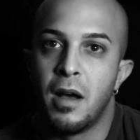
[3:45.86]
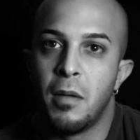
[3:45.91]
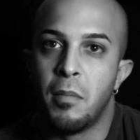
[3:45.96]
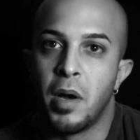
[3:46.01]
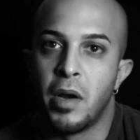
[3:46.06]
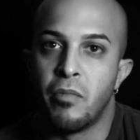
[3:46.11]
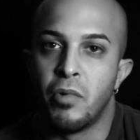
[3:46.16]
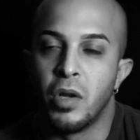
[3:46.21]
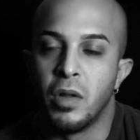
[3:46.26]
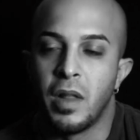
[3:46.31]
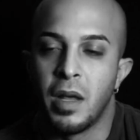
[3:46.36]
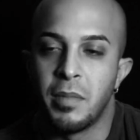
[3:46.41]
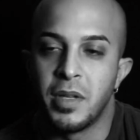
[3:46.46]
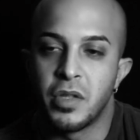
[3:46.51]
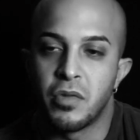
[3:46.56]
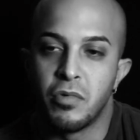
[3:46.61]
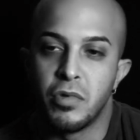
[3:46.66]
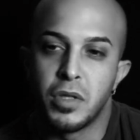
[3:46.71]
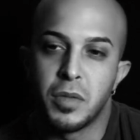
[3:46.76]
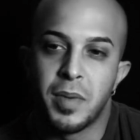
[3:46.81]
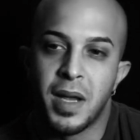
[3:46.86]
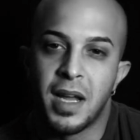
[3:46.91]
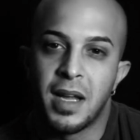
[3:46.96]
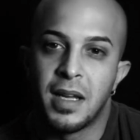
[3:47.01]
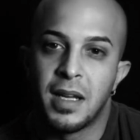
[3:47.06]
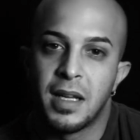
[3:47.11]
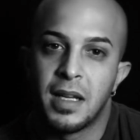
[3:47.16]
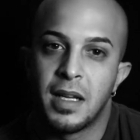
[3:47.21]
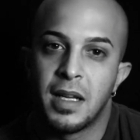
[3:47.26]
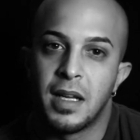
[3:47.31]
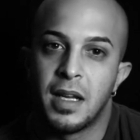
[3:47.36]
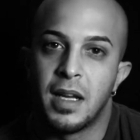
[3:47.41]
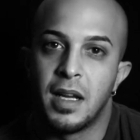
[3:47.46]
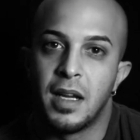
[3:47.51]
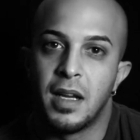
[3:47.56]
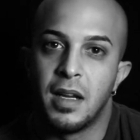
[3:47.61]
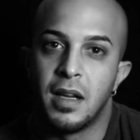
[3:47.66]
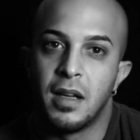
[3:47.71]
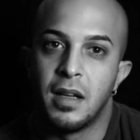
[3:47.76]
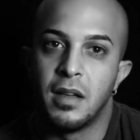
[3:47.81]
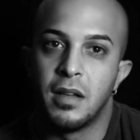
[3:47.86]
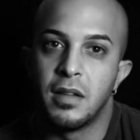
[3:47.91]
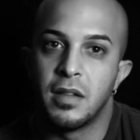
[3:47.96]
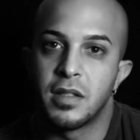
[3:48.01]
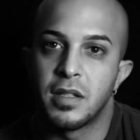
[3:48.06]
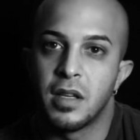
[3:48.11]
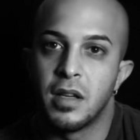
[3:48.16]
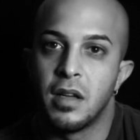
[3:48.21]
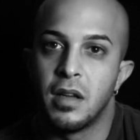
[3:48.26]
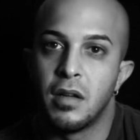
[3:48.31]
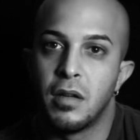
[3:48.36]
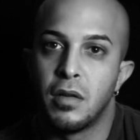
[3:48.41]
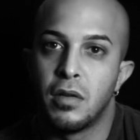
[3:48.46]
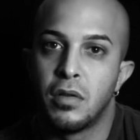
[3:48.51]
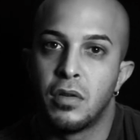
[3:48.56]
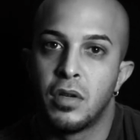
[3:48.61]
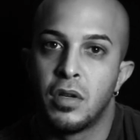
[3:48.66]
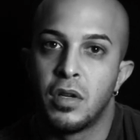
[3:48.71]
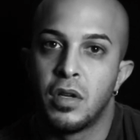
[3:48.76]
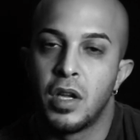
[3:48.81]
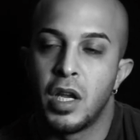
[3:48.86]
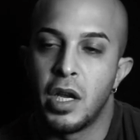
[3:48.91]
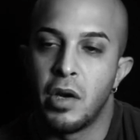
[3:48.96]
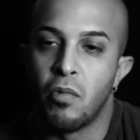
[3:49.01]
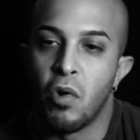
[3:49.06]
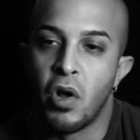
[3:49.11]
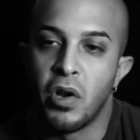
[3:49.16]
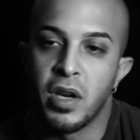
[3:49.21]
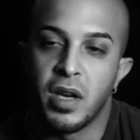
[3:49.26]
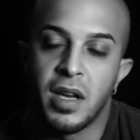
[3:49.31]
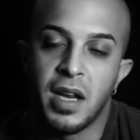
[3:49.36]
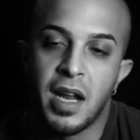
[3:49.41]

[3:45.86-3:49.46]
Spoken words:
My real name is Ruzbeh. It's a Iranian